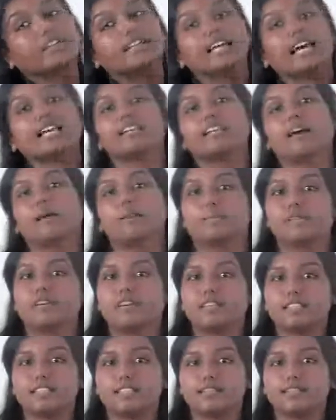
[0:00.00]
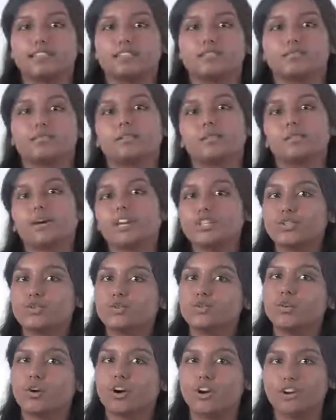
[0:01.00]
that number is divisible by
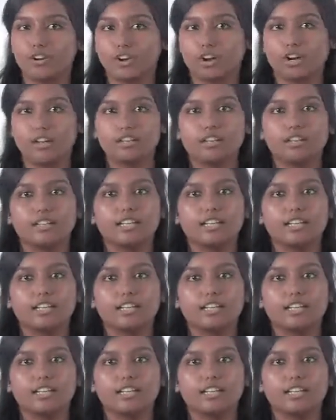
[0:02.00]
2 or not,